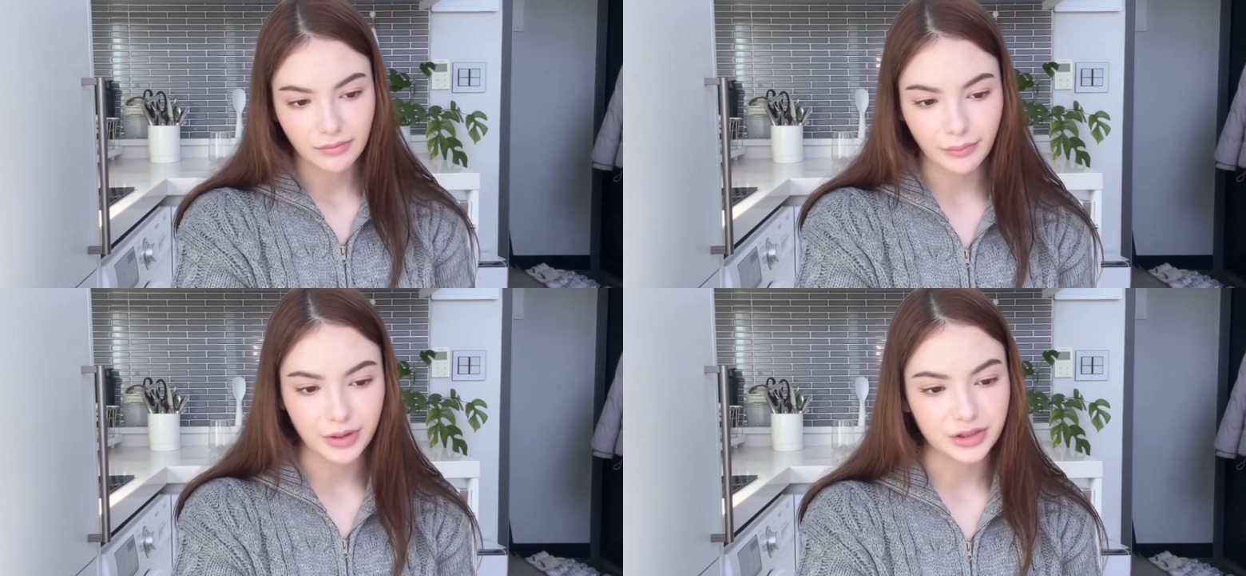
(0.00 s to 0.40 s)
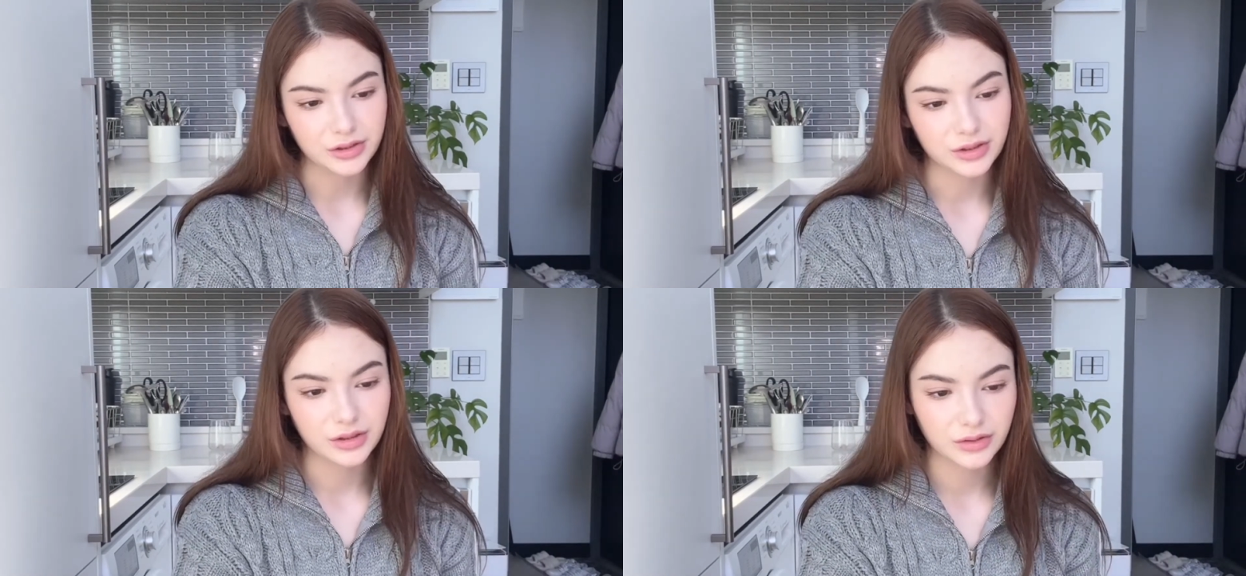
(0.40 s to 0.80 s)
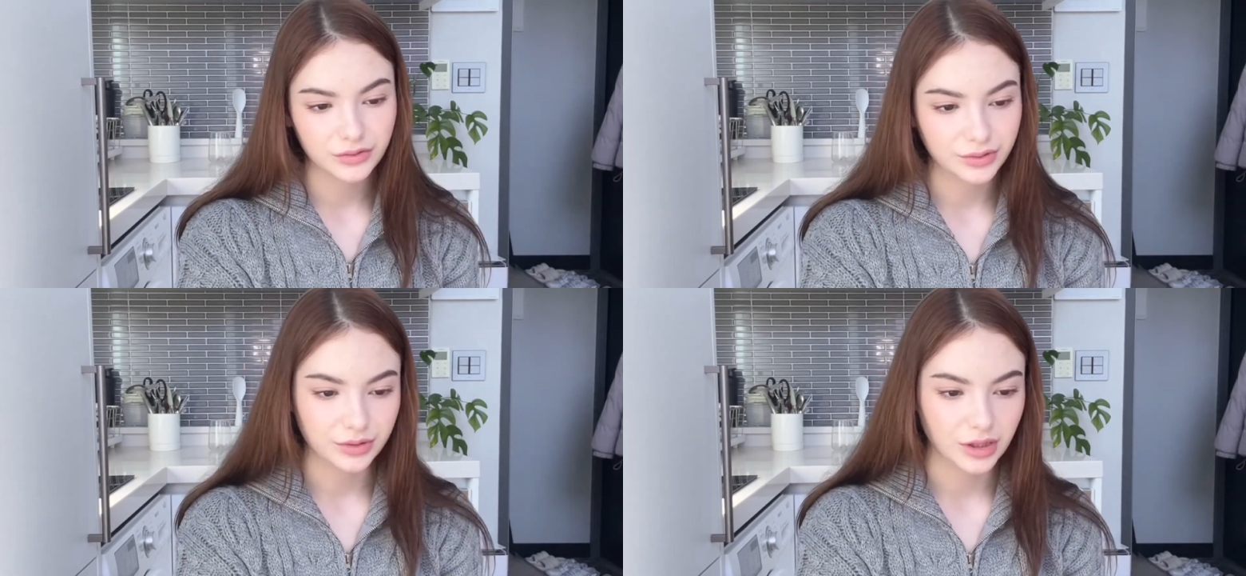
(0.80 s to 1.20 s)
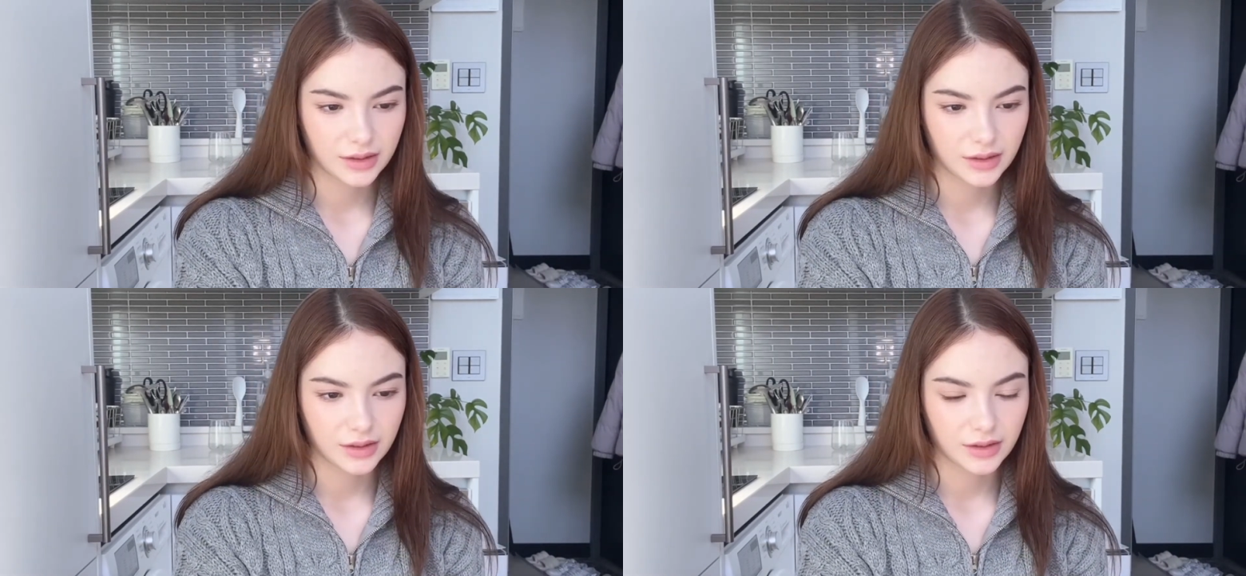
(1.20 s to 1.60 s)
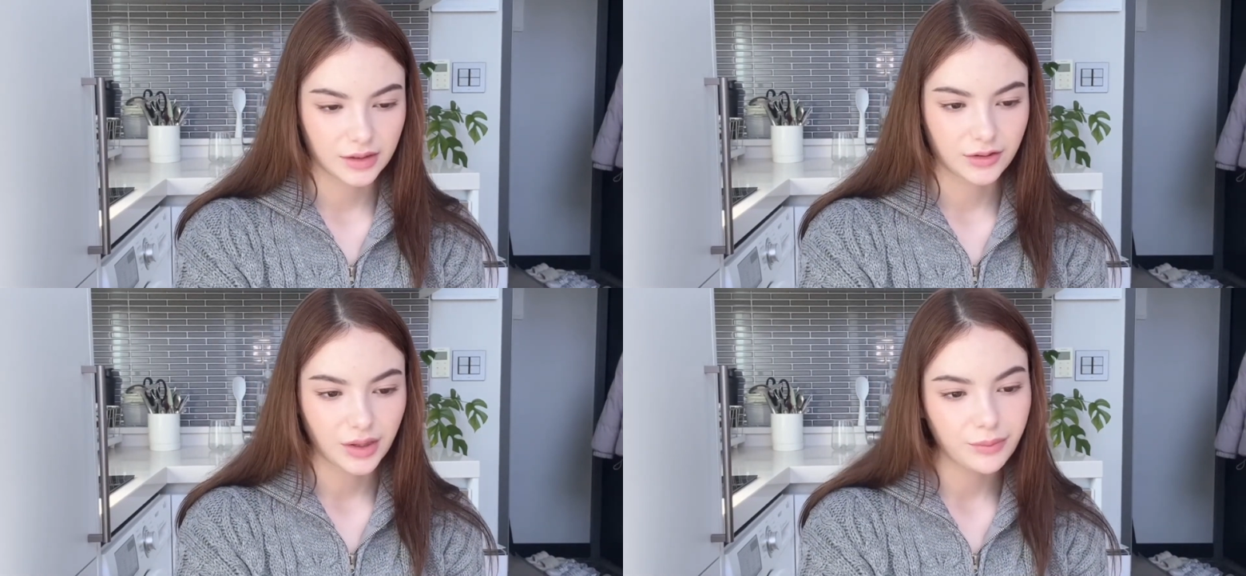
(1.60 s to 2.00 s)
bitter food?
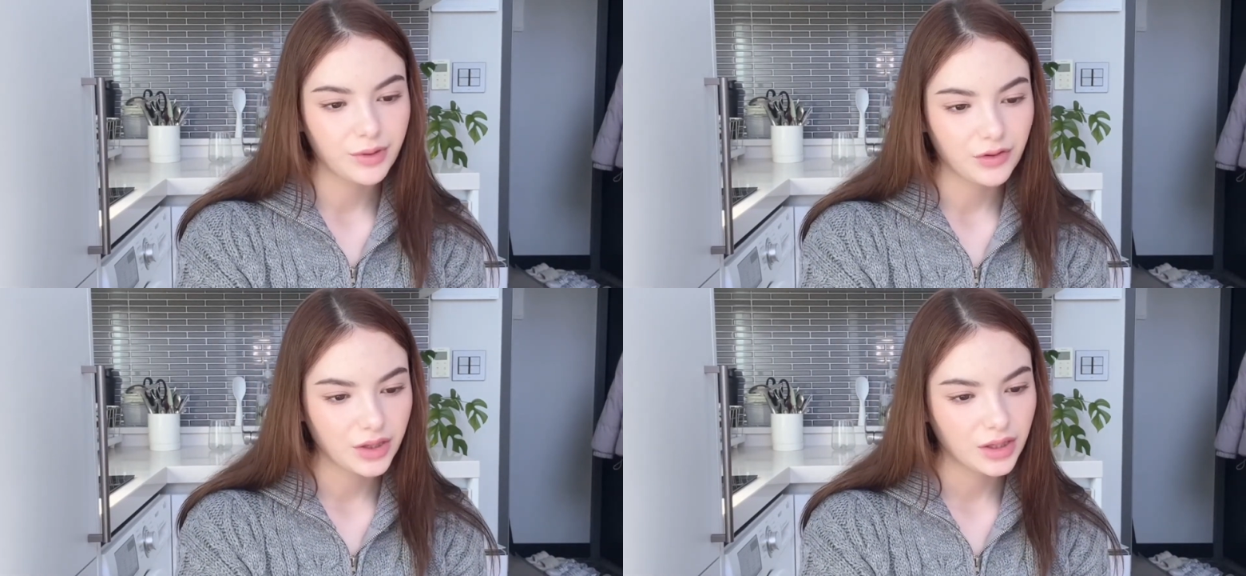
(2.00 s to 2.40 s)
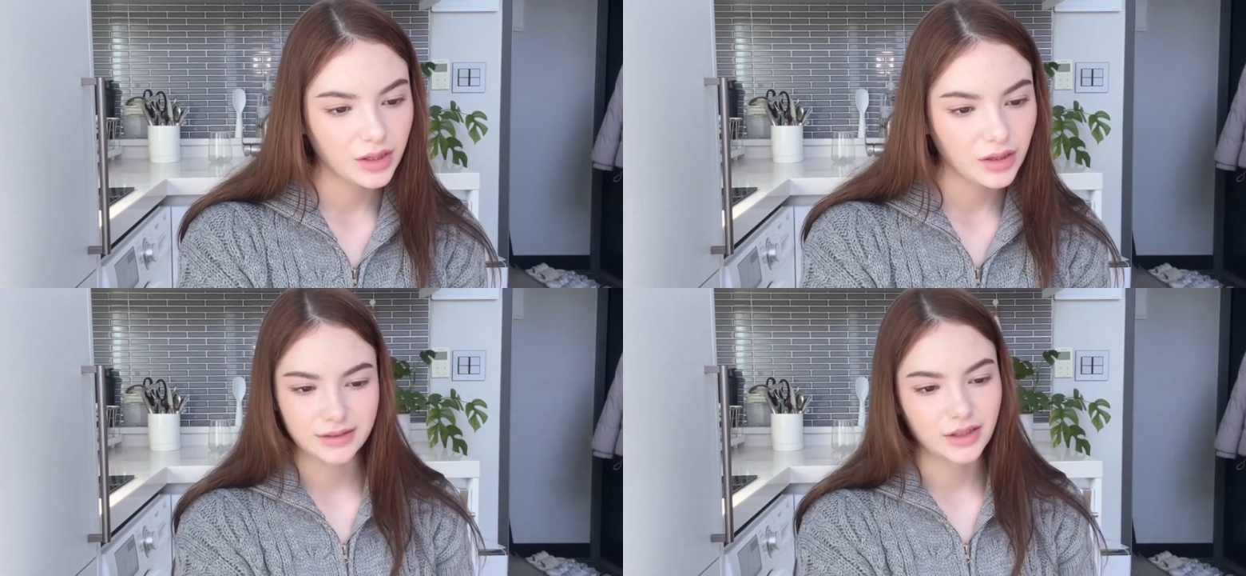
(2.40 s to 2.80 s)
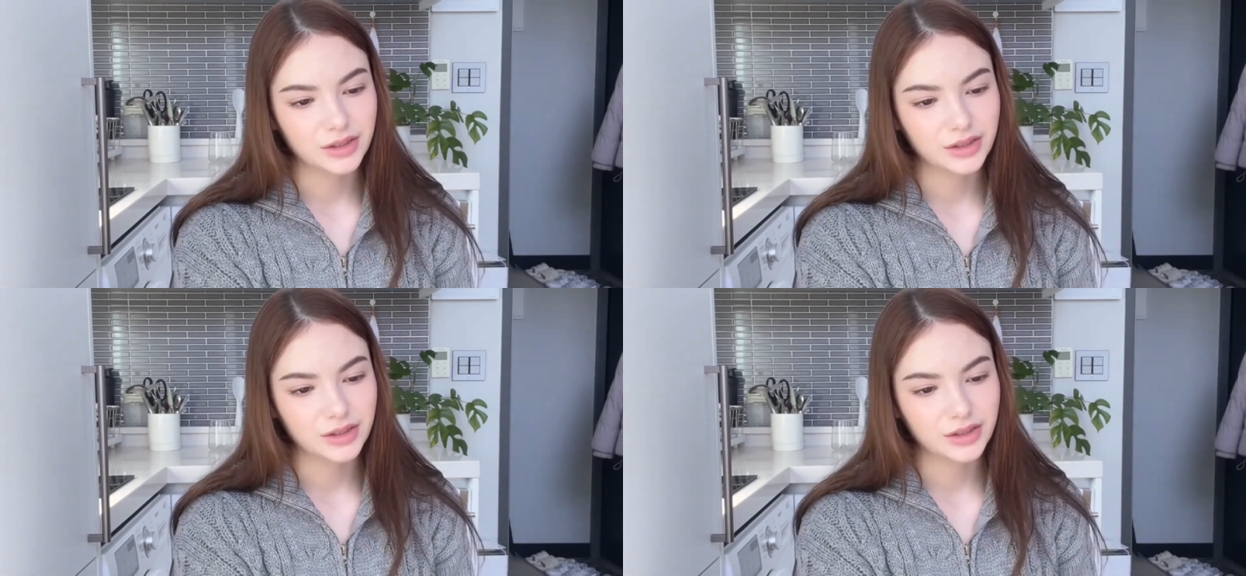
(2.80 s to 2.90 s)
Cranberry, dark